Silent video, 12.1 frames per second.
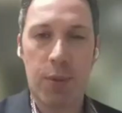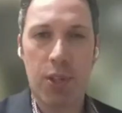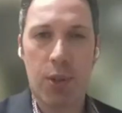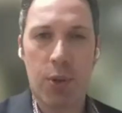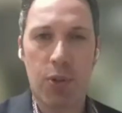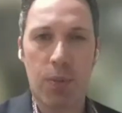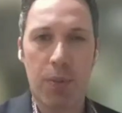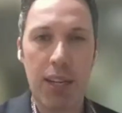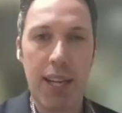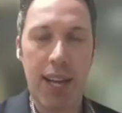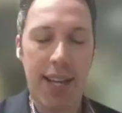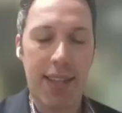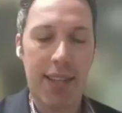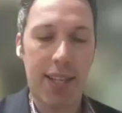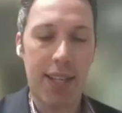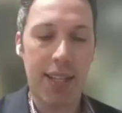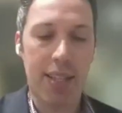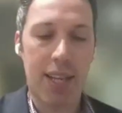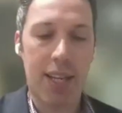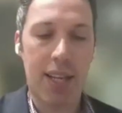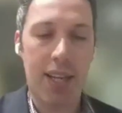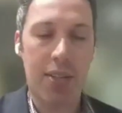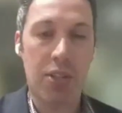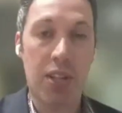with social media i think is that
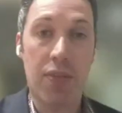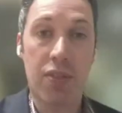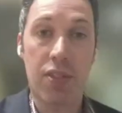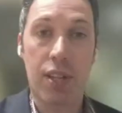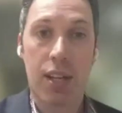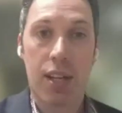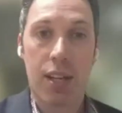it shifts